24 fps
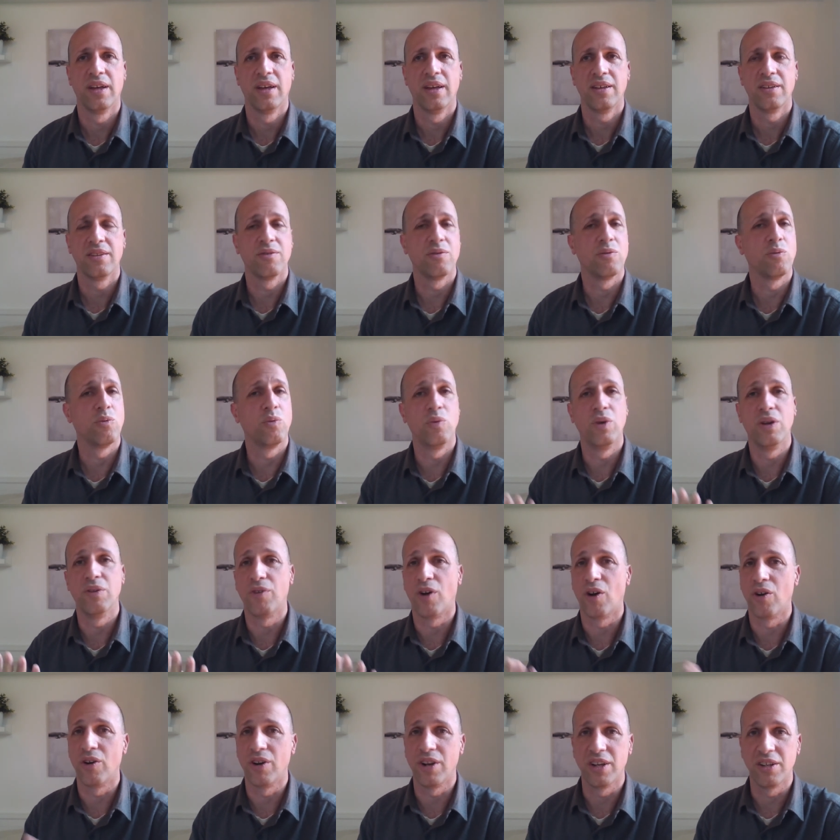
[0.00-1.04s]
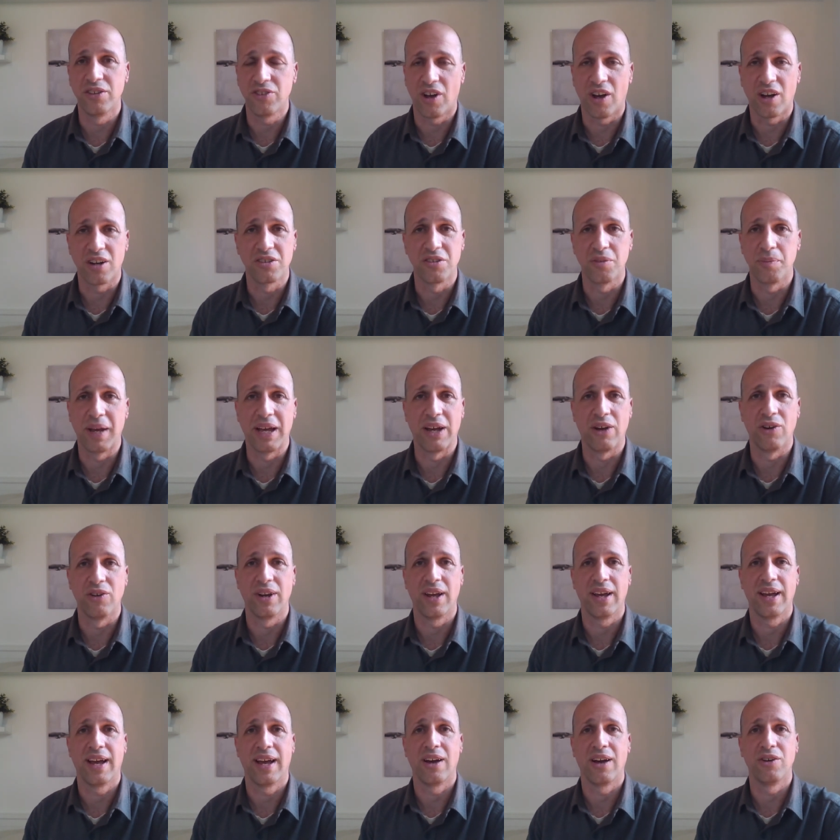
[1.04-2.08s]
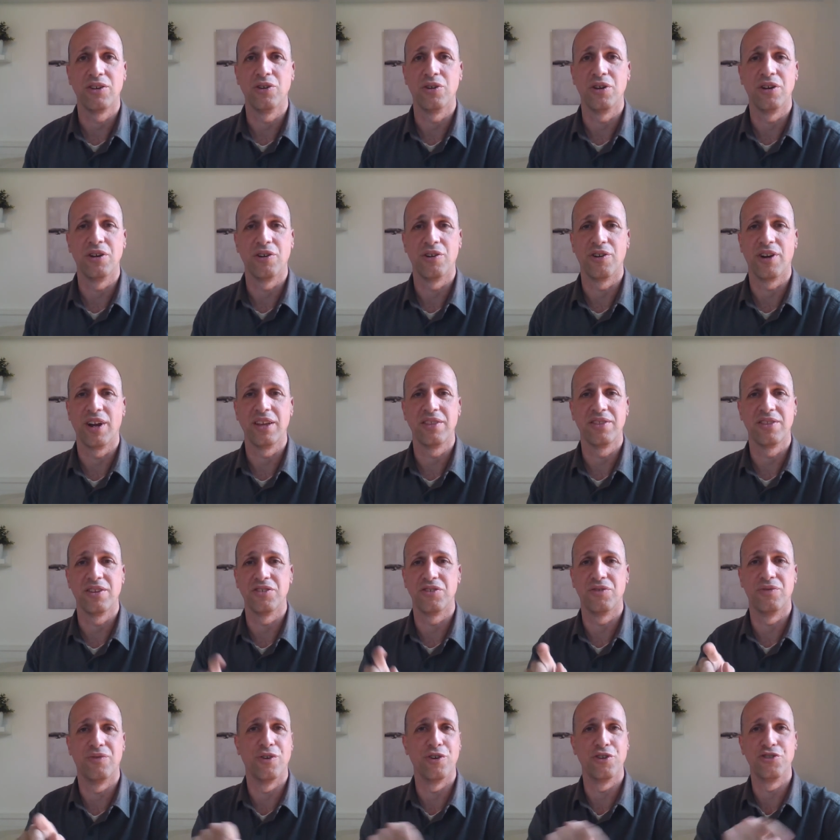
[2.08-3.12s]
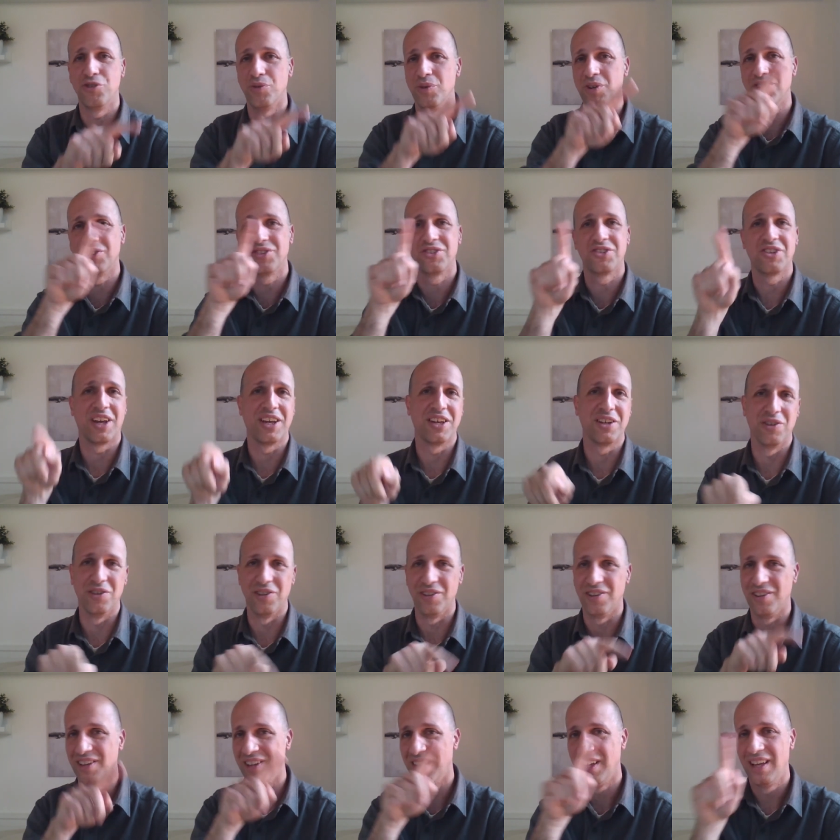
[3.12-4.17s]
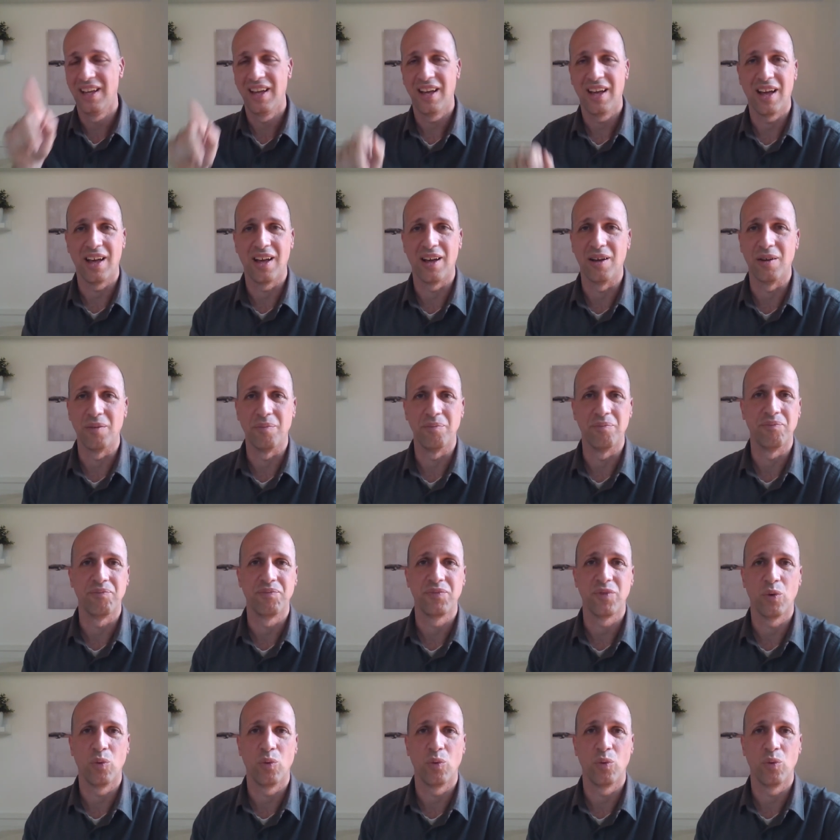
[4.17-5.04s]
we've already talked about how you can create this virtuous cycle um,